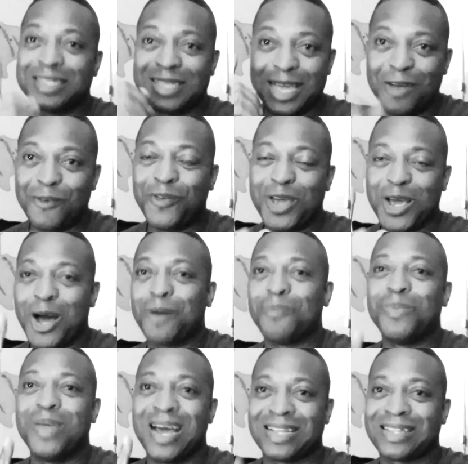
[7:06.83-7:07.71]
CV
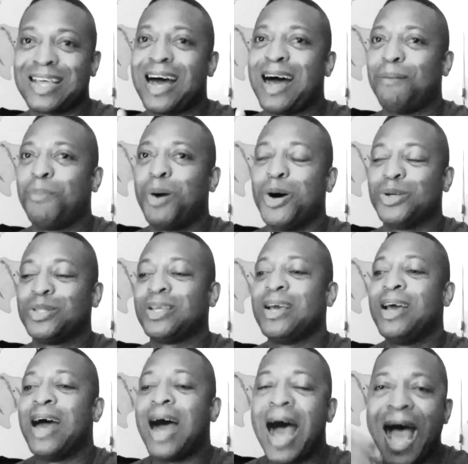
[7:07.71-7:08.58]
up there talk about,
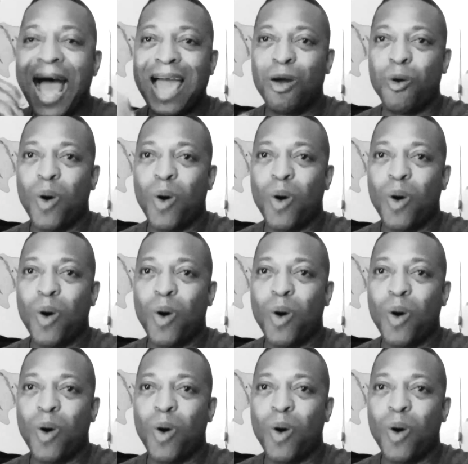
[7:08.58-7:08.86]
I